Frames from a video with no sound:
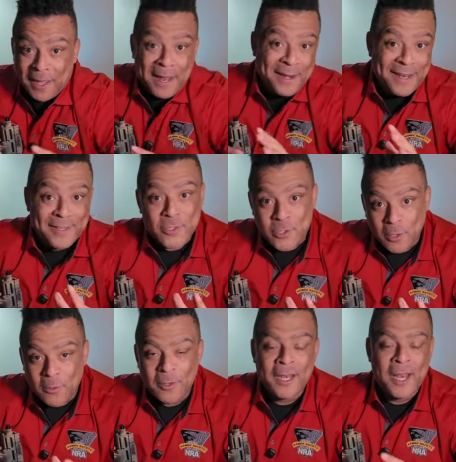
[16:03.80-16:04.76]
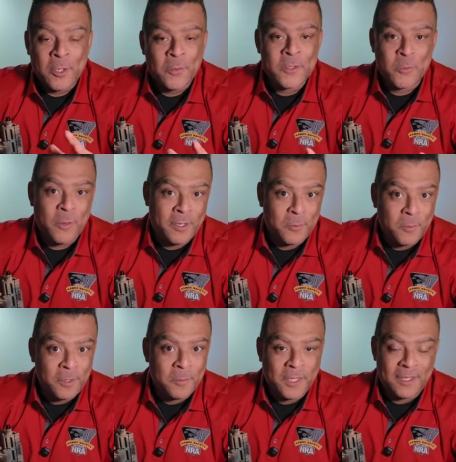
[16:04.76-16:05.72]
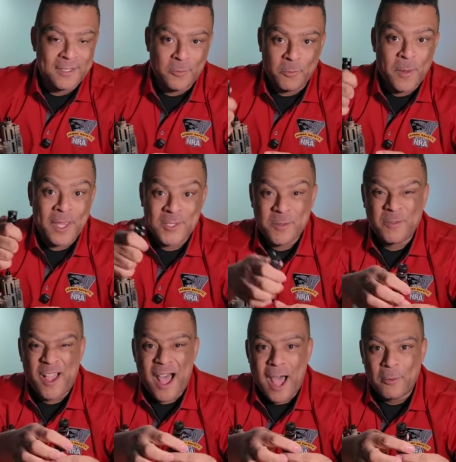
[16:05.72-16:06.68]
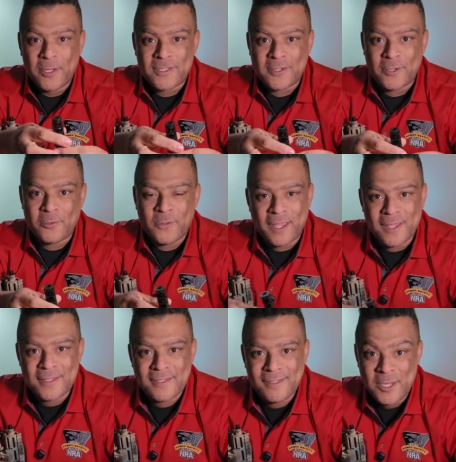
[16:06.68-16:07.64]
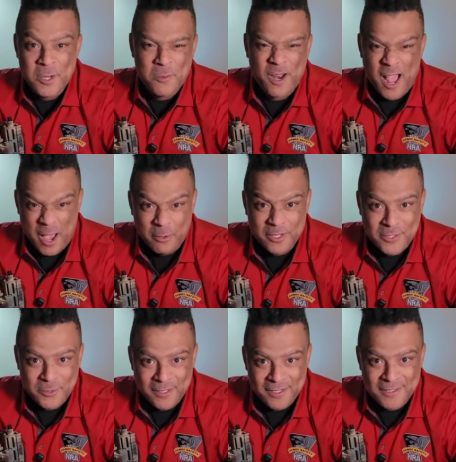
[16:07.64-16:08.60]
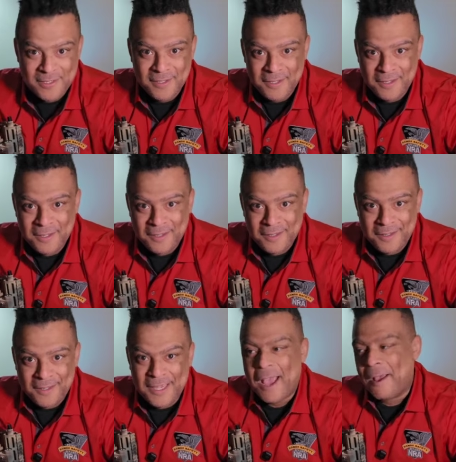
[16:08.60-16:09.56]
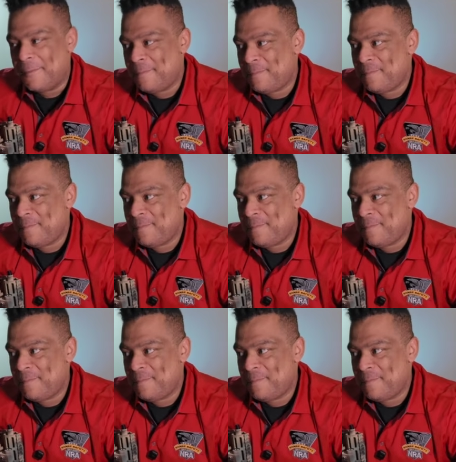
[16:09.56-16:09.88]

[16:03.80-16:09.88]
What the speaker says: I got it at the show and I always wanted one because it reminds me of a howitzer. If you guys, you know what a howitzer is? Yeah.